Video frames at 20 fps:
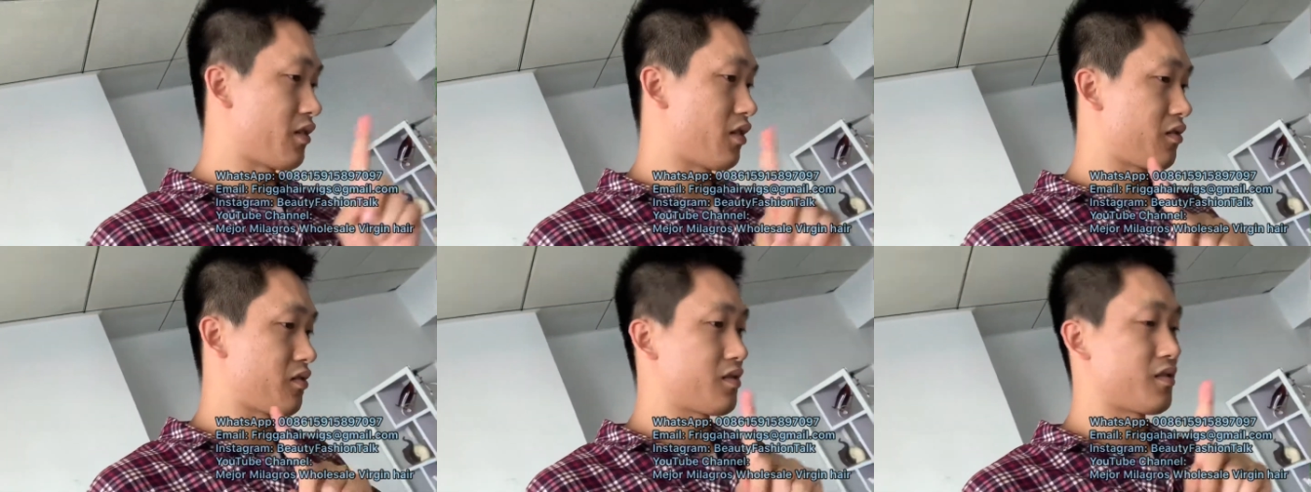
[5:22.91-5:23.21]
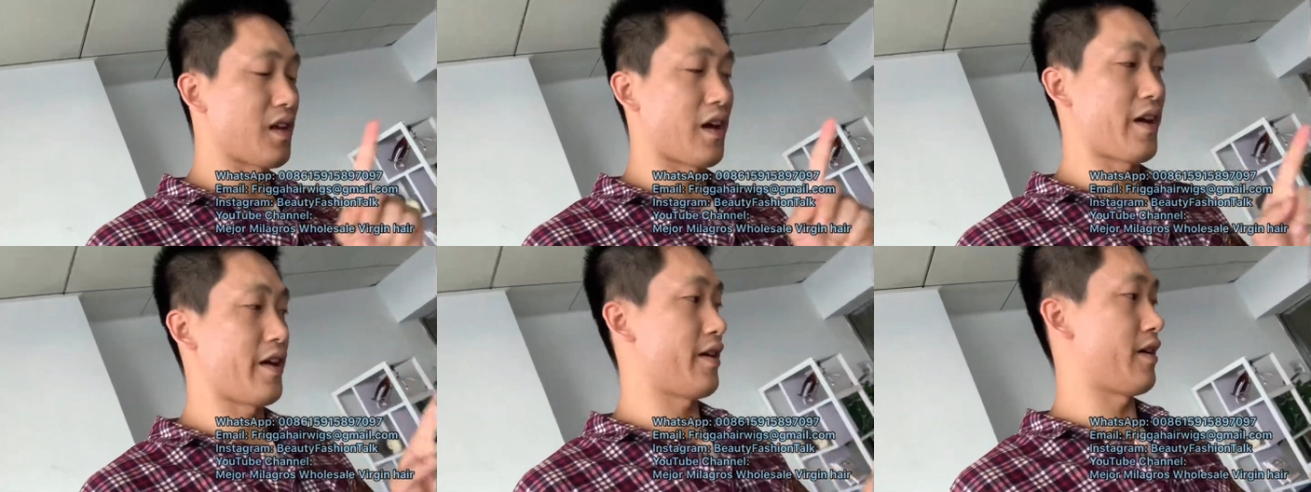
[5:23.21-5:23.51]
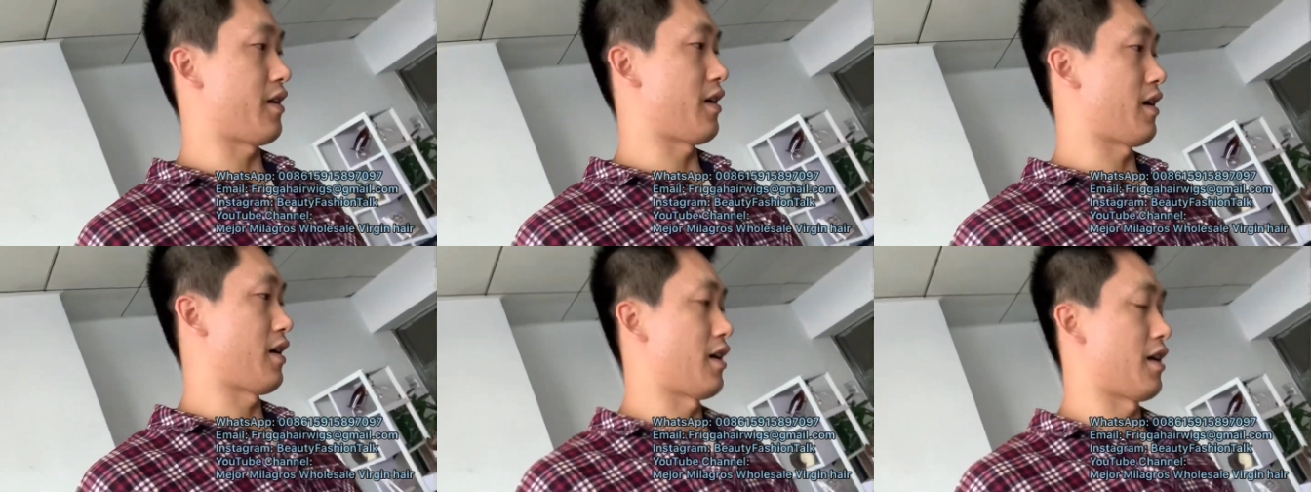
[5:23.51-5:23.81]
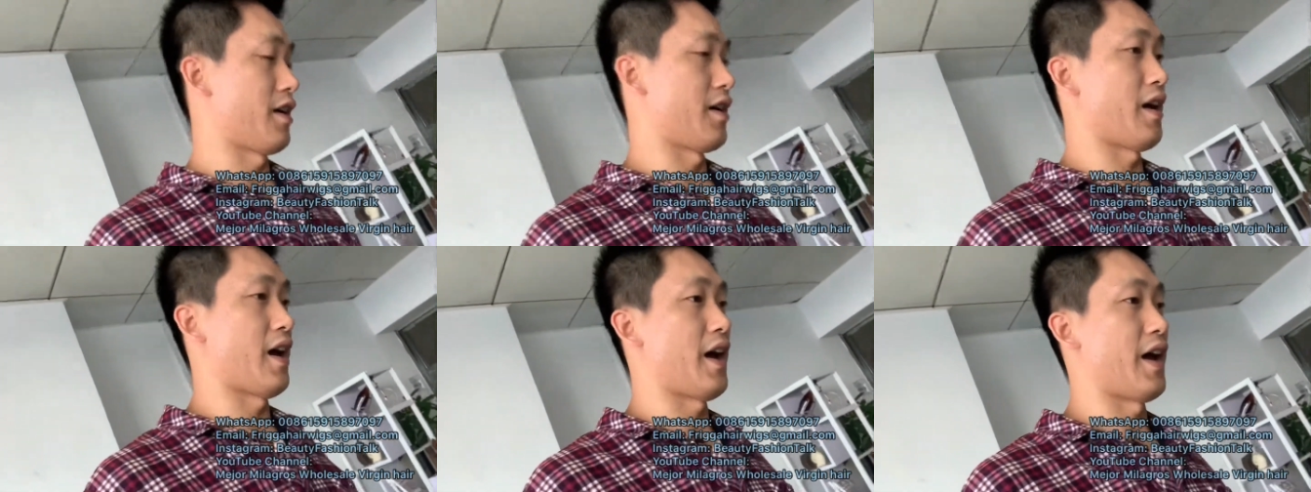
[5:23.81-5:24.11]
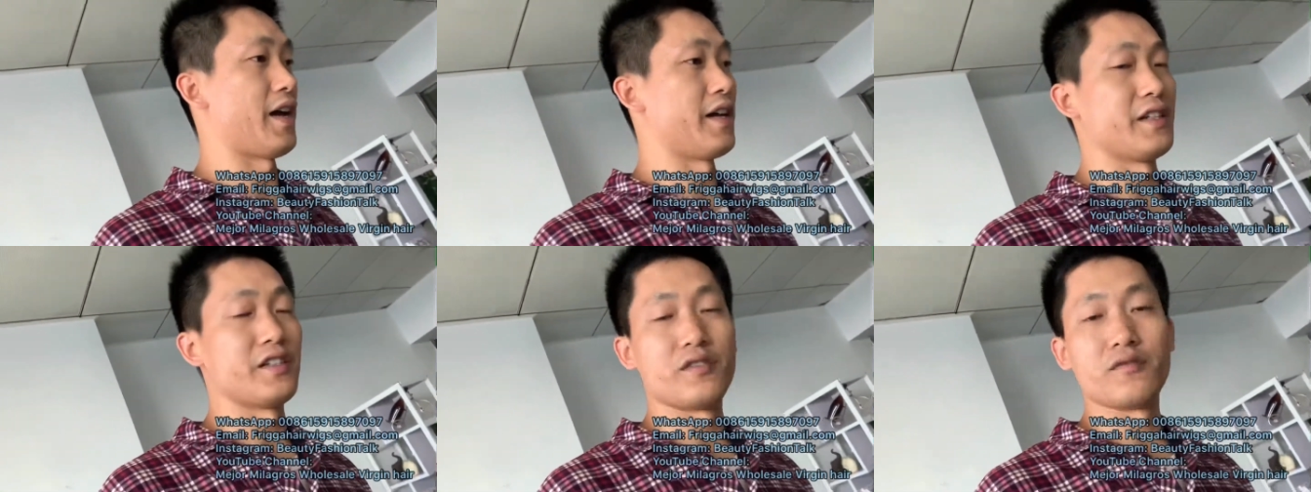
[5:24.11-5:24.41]

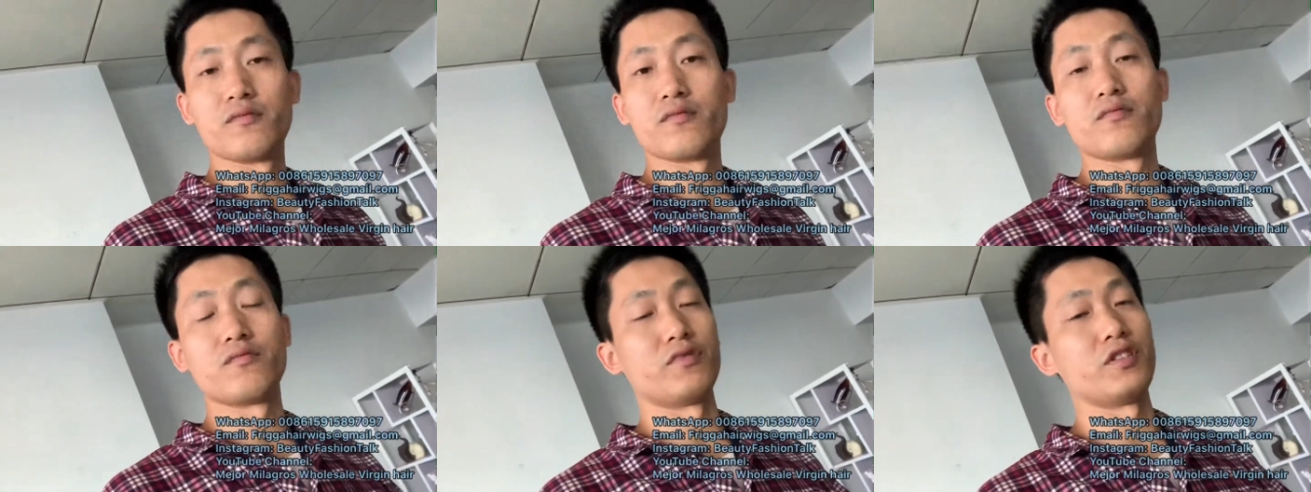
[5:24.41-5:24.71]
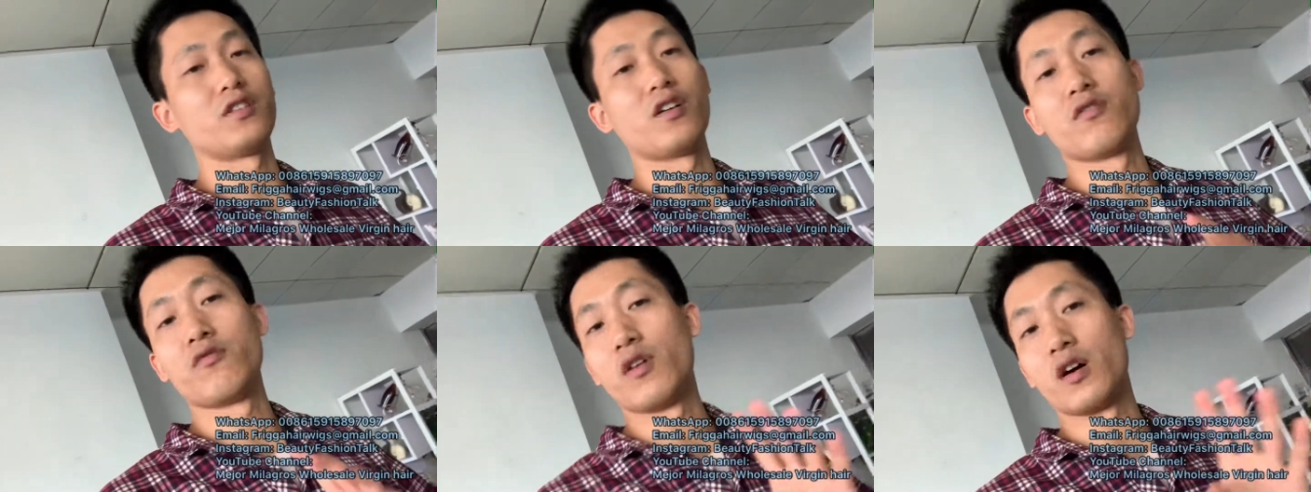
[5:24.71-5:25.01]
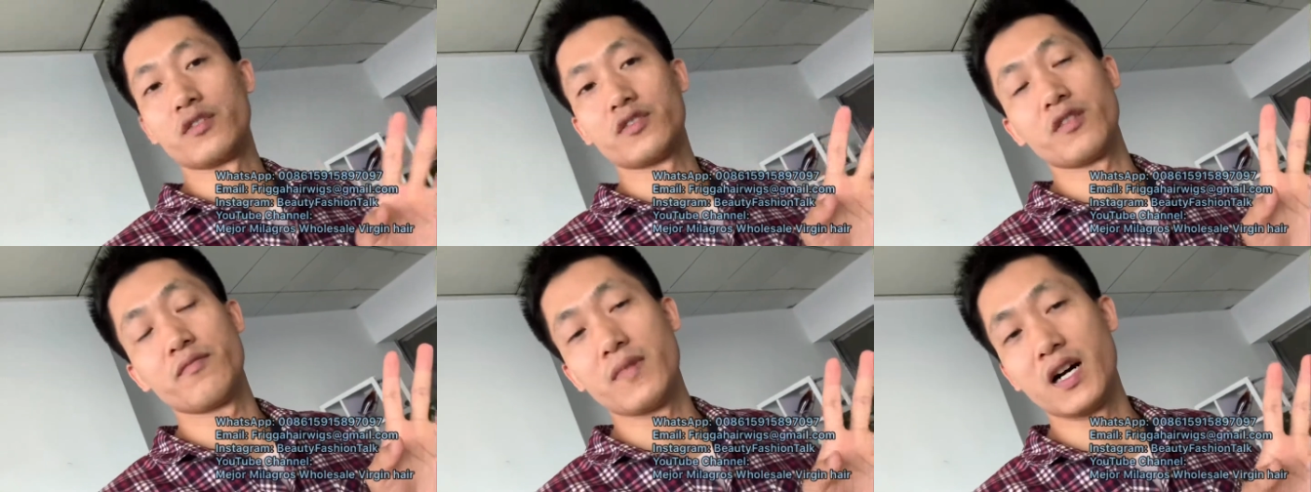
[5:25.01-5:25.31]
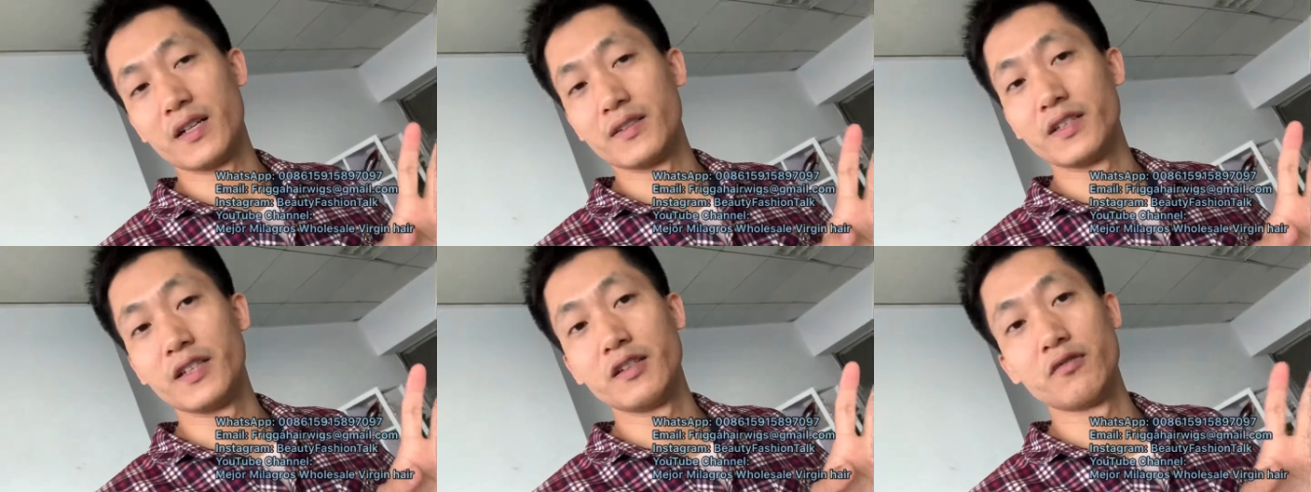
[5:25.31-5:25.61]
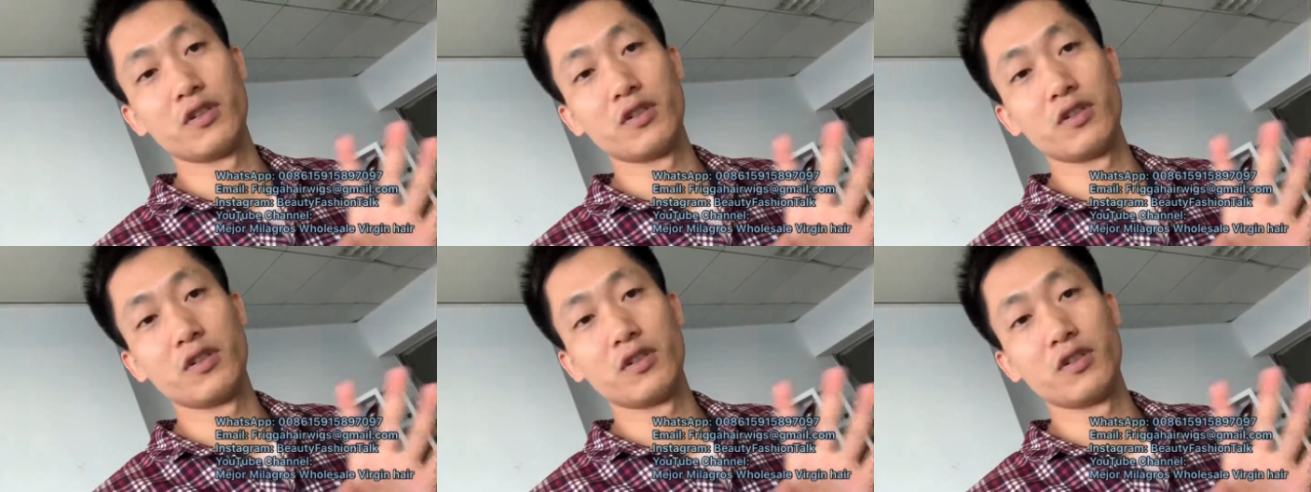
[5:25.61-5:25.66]
hey, we don't want your money.